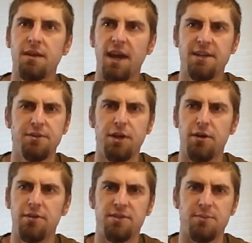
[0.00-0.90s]
kind of
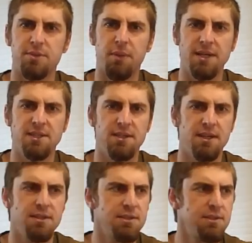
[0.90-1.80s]
note, some
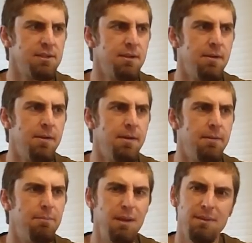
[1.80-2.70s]
spiciness,
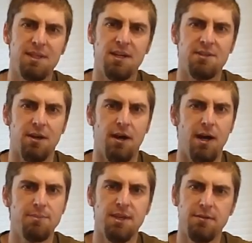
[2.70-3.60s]
maybe a touch of
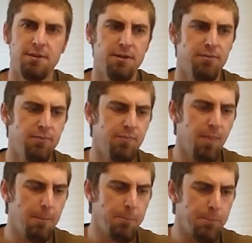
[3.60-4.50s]
hops, I don't know.
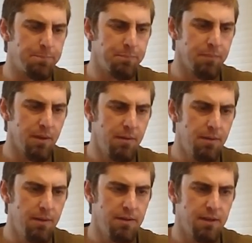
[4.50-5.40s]

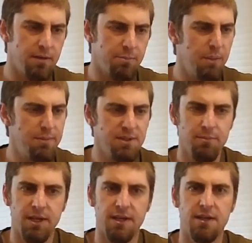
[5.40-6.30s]
You know, maybe
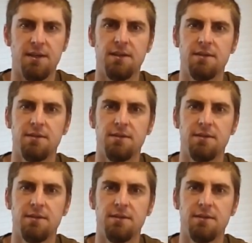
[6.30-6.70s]
something like a